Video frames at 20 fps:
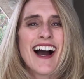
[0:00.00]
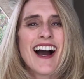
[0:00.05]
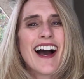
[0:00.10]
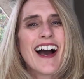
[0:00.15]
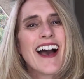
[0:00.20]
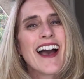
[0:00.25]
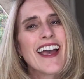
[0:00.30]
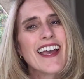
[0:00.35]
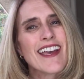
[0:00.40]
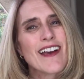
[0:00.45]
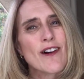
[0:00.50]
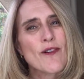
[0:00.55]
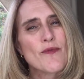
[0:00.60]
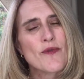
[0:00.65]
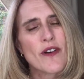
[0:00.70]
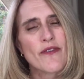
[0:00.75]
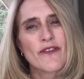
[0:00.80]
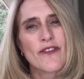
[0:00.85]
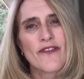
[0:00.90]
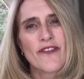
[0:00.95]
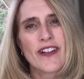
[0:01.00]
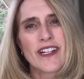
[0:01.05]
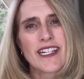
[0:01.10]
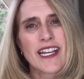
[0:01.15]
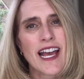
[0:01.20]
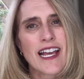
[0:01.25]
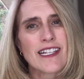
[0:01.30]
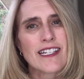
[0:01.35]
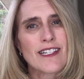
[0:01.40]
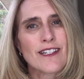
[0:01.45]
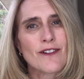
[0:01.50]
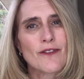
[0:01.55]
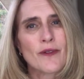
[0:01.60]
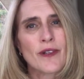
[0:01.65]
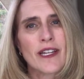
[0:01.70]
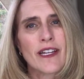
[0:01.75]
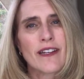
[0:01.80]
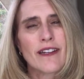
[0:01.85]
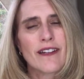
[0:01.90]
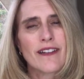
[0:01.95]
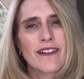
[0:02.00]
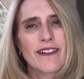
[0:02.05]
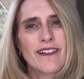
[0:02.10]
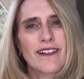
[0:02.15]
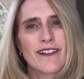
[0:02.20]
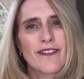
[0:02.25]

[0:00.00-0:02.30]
I hope you have a fantastic week.